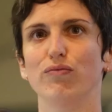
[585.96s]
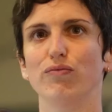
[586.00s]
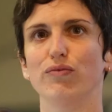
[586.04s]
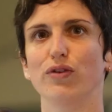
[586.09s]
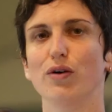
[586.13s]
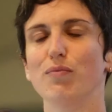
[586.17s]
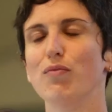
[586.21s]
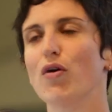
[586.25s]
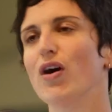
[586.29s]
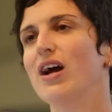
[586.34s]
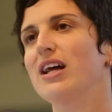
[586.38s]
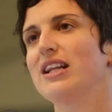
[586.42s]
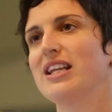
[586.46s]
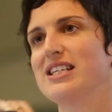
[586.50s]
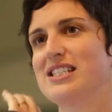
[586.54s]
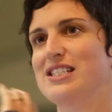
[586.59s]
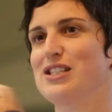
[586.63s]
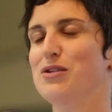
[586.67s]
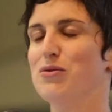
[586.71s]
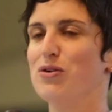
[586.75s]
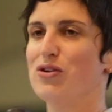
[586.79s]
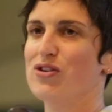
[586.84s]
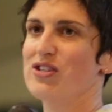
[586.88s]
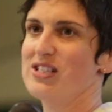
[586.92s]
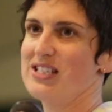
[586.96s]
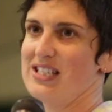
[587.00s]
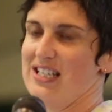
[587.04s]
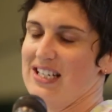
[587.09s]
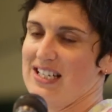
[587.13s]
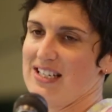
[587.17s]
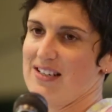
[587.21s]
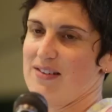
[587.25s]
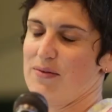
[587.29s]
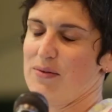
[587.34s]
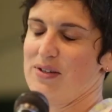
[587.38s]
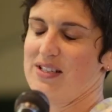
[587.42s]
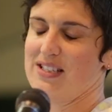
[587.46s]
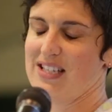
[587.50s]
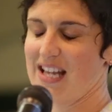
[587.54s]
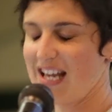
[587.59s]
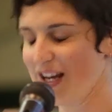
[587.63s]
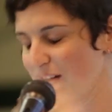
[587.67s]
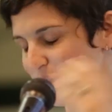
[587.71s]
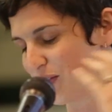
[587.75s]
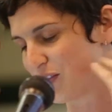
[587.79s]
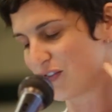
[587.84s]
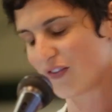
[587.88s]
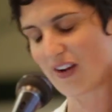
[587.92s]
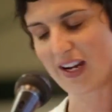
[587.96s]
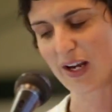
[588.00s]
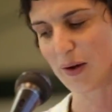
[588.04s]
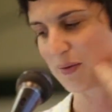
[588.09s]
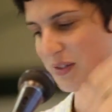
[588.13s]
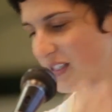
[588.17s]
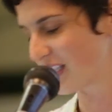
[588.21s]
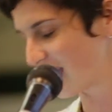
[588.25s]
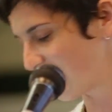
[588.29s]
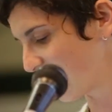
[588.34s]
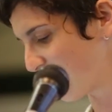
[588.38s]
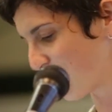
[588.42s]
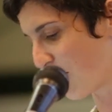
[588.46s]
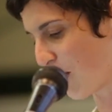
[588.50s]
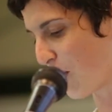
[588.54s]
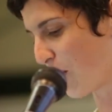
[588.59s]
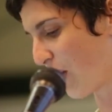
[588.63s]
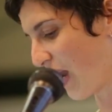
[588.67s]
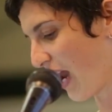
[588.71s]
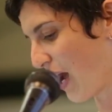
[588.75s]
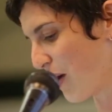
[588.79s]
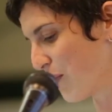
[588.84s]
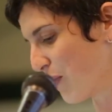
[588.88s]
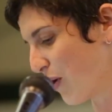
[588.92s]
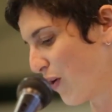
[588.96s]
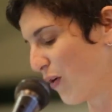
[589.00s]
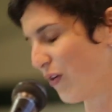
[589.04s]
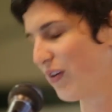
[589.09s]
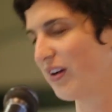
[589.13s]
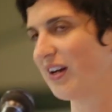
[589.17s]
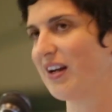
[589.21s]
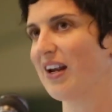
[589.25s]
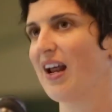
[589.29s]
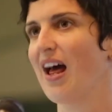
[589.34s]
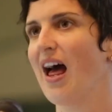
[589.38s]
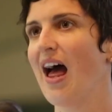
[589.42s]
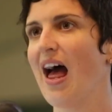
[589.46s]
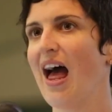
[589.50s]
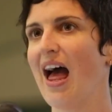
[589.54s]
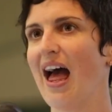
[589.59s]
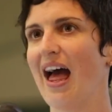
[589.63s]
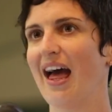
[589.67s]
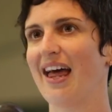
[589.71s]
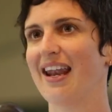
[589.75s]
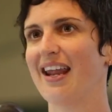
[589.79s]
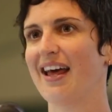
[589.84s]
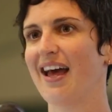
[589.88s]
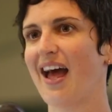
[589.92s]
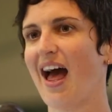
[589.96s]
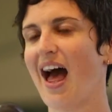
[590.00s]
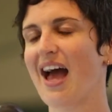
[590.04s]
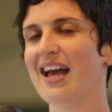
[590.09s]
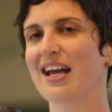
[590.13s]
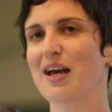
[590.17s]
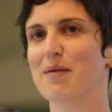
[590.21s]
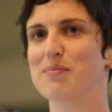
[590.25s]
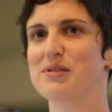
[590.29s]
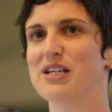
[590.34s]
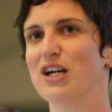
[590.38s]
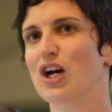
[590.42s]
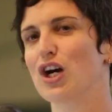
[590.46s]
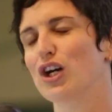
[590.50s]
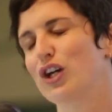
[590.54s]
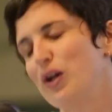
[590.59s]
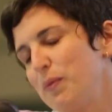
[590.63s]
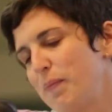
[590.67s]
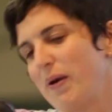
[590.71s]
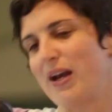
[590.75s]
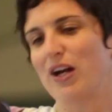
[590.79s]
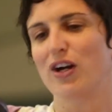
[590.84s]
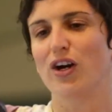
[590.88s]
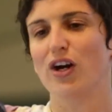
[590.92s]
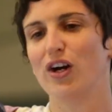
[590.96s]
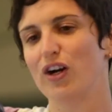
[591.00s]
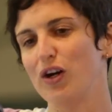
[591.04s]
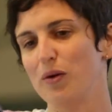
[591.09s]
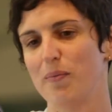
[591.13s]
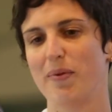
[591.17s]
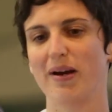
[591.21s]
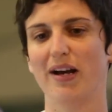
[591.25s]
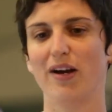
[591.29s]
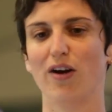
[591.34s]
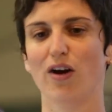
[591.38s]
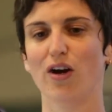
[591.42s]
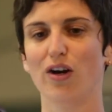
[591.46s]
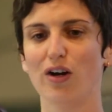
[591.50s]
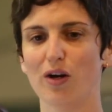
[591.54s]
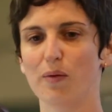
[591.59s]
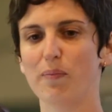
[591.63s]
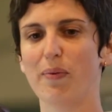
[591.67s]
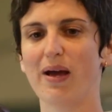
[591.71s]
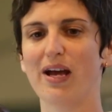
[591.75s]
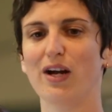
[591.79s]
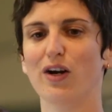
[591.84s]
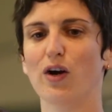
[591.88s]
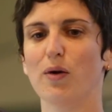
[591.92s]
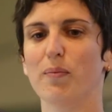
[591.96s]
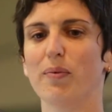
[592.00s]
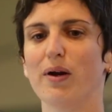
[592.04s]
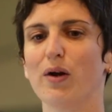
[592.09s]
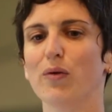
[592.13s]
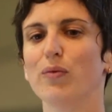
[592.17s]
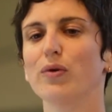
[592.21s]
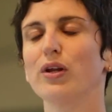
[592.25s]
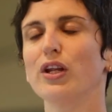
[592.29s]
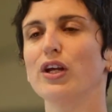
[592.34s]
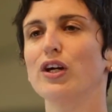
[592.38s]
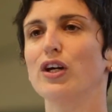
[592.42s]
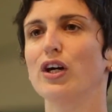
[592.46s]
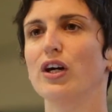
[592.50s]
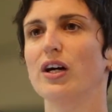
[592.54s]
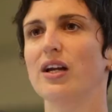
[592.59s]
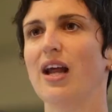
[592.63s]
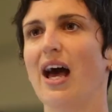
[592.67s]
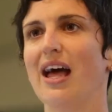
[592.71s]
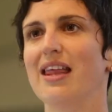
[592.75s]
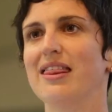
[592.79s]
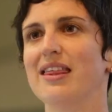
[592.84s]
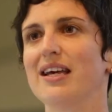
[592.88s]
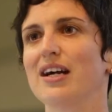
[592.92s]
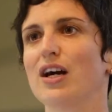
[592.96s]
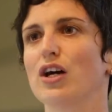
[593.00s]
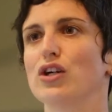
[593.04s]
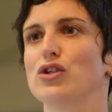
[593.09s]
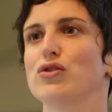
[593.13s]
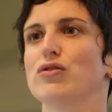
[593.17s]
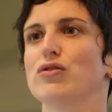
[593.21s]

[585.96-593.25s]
the more I listened to what Christina was saying, it was funny. I was thinking about what I wrote, and and I, I kept saying a good baker, a good baker, a good baker, but a really good, I think, a